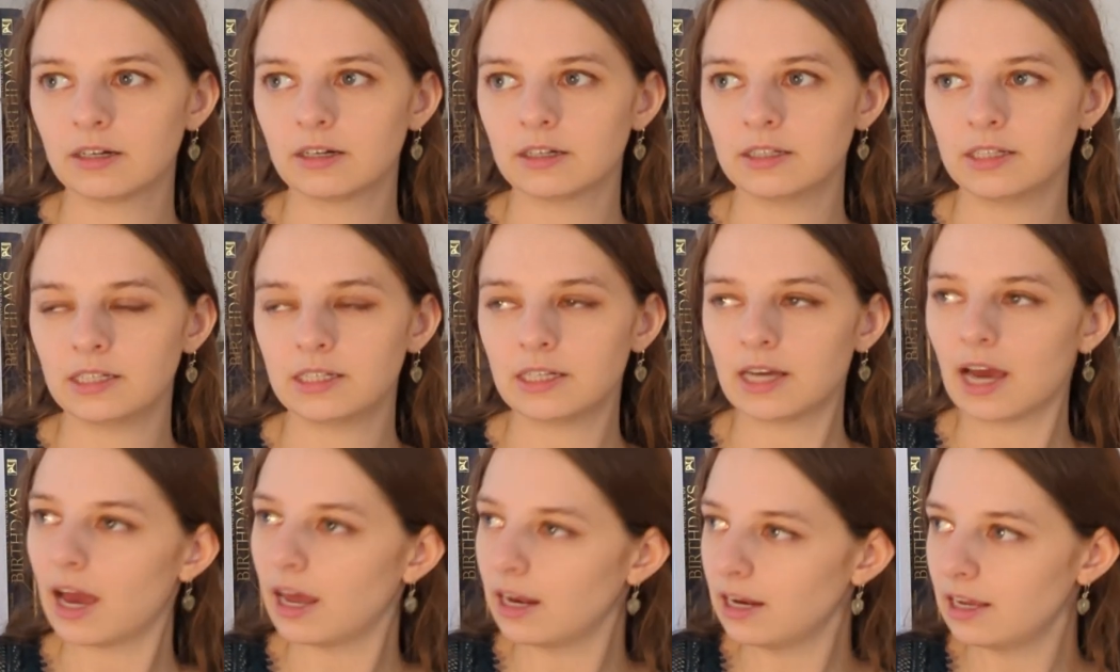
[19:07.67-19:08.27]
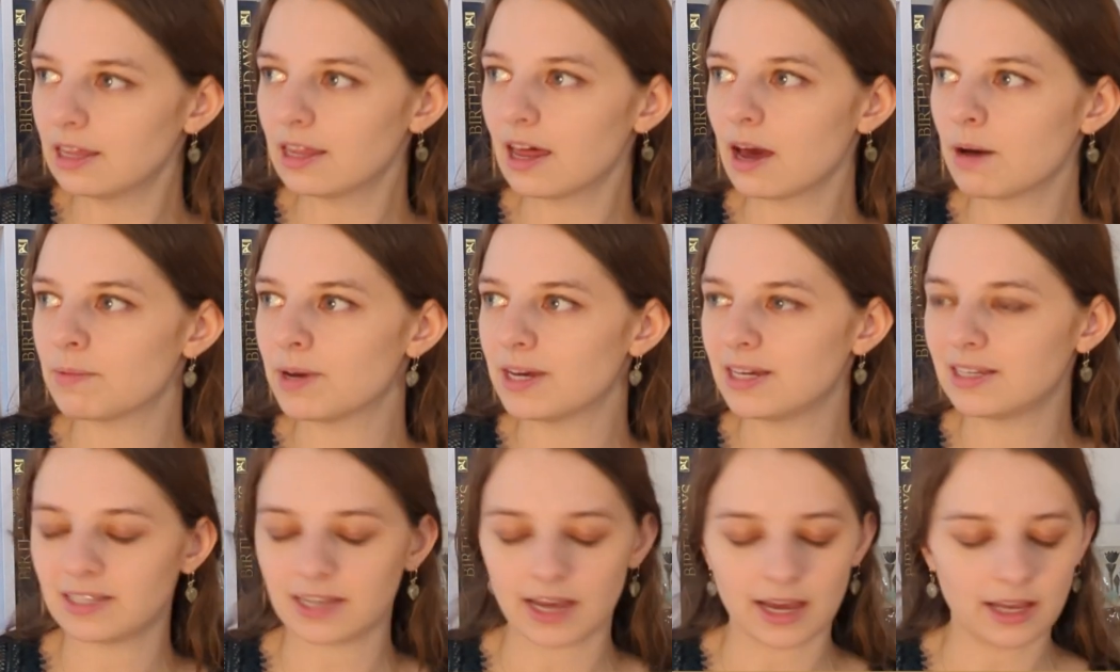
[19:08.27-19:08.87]
Did any of that
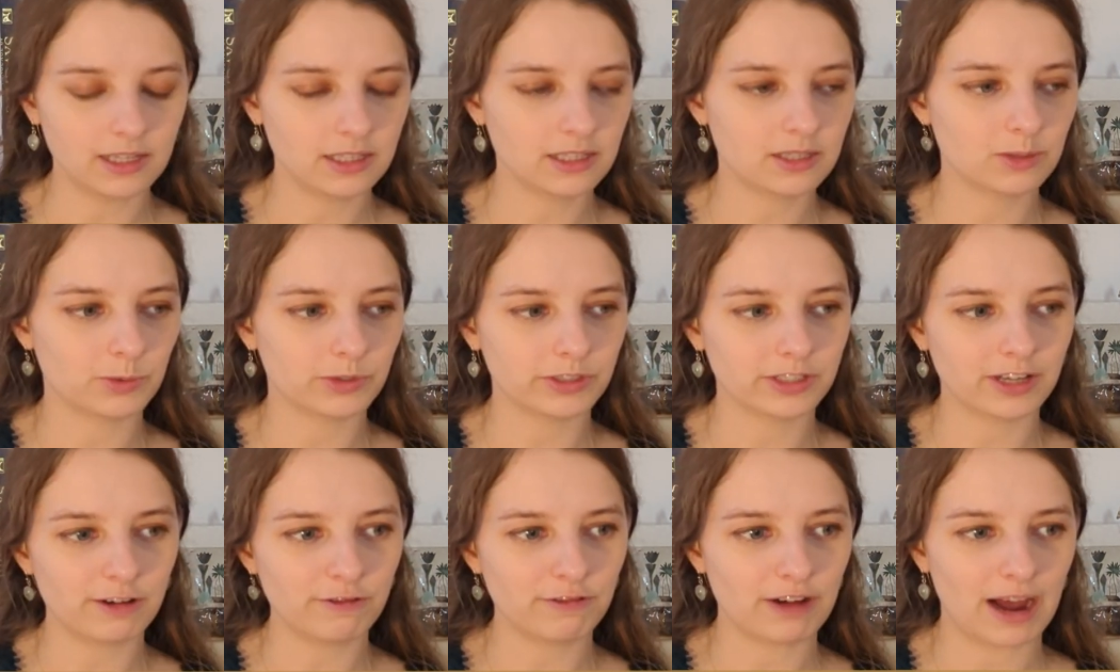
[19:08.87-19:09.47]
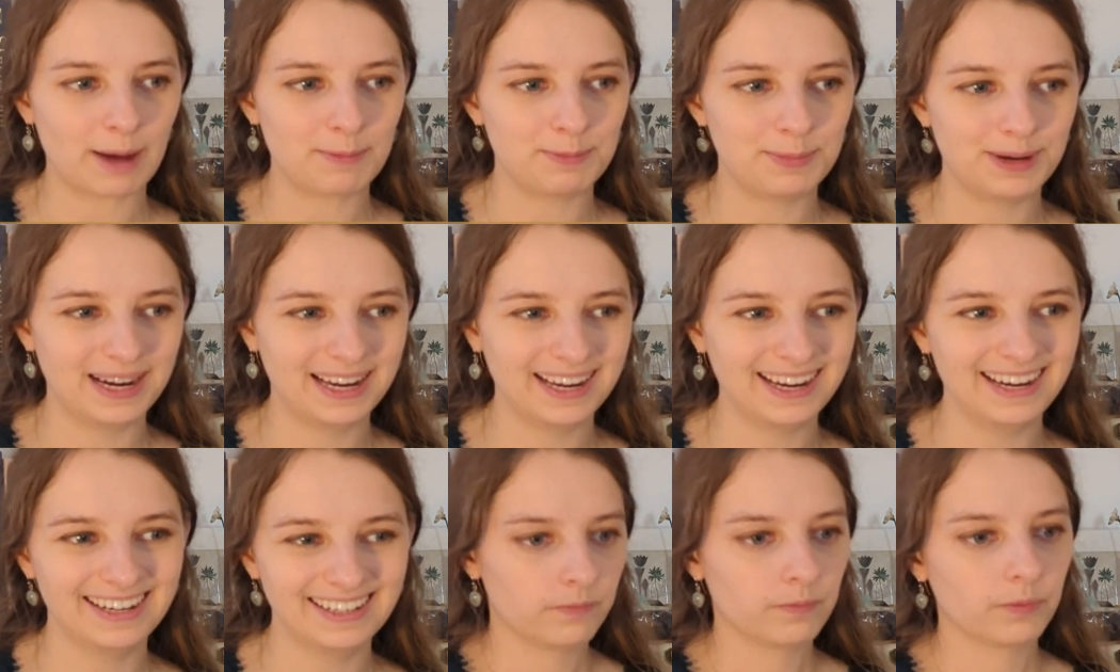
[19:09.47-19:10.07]
make sense? Was I
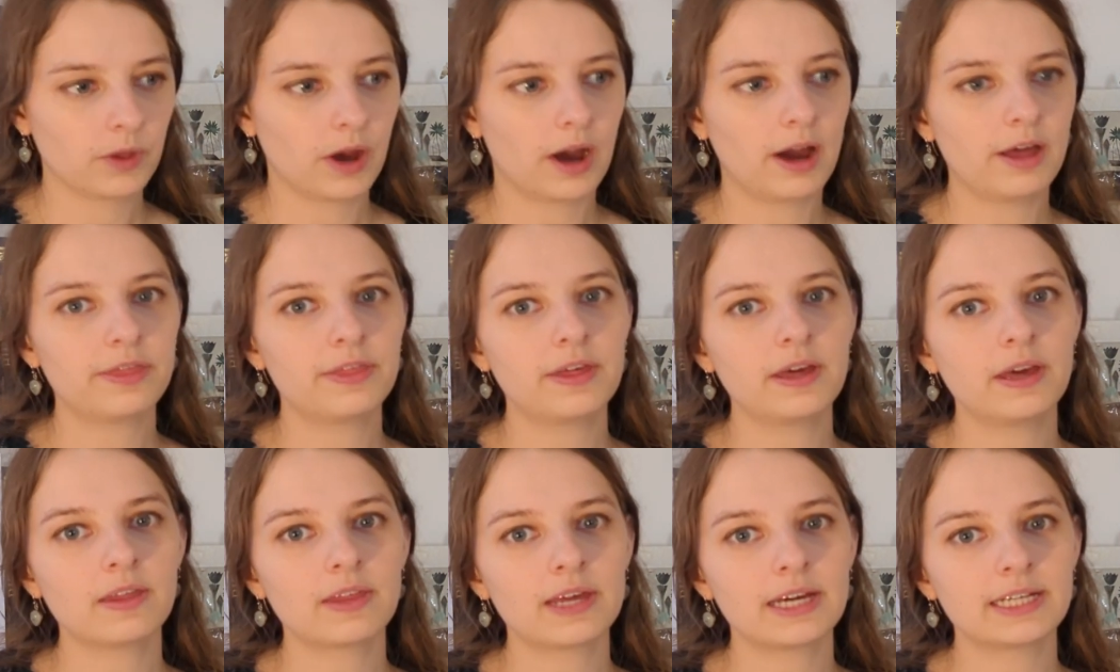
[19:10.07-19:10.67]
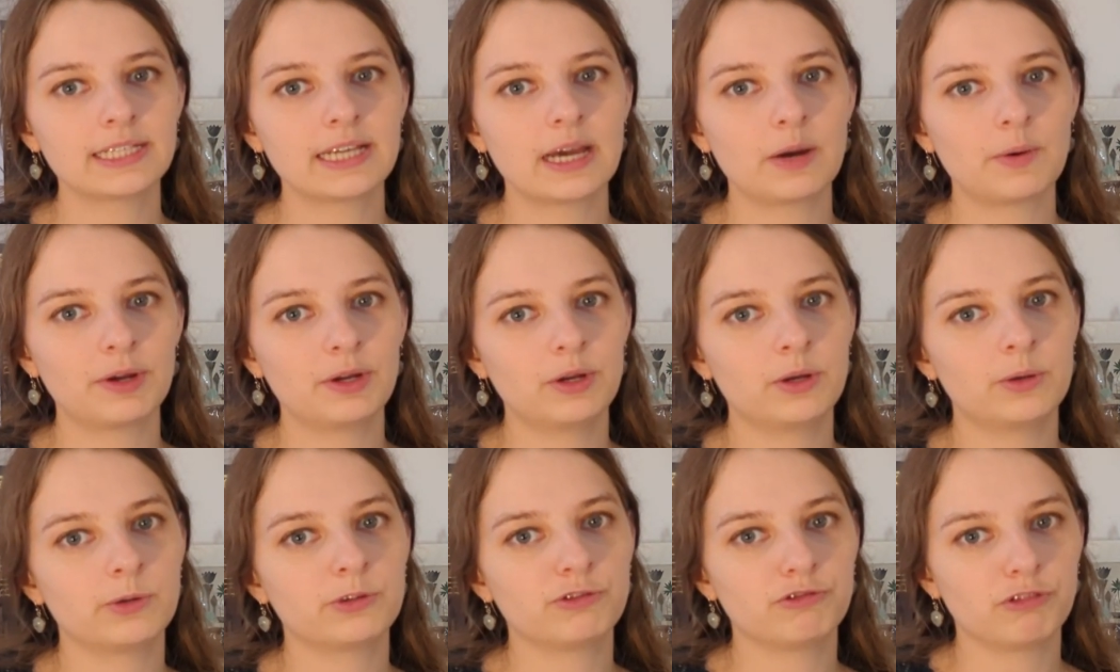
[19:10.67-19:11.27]
rambling? I think that's how I knew
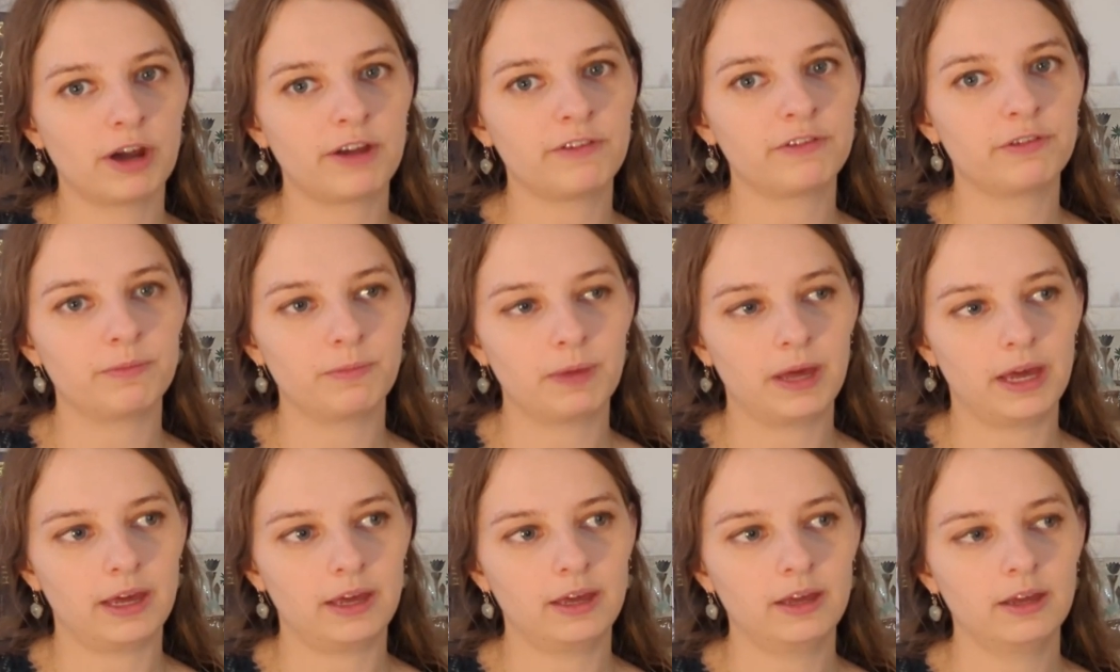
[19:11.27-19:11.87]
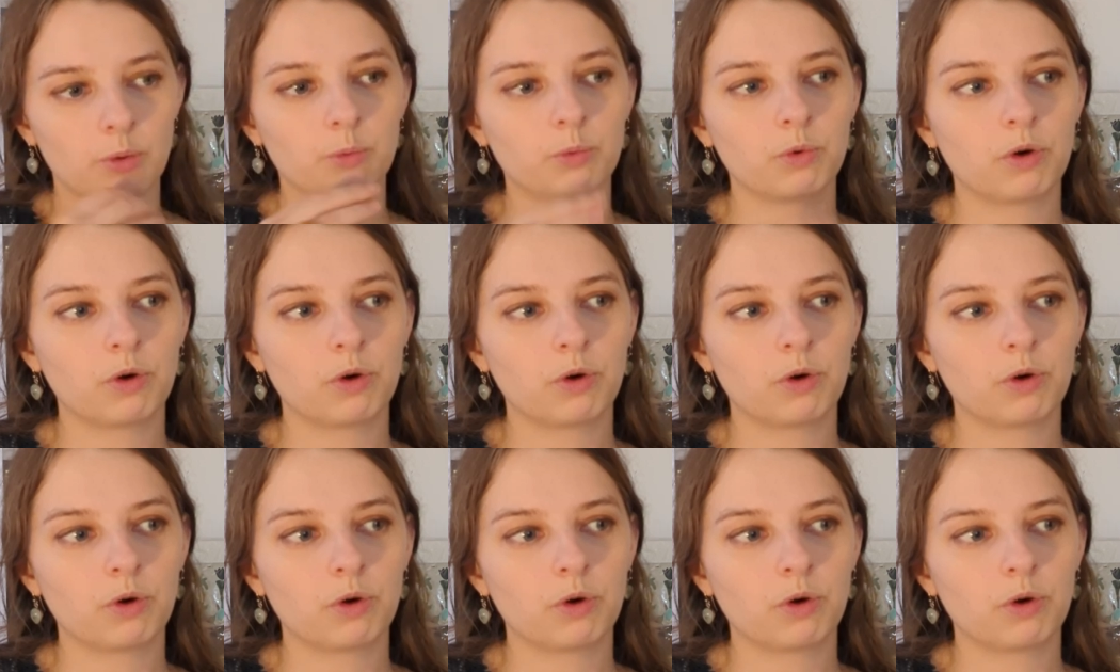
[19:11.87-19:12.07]
it was right for me.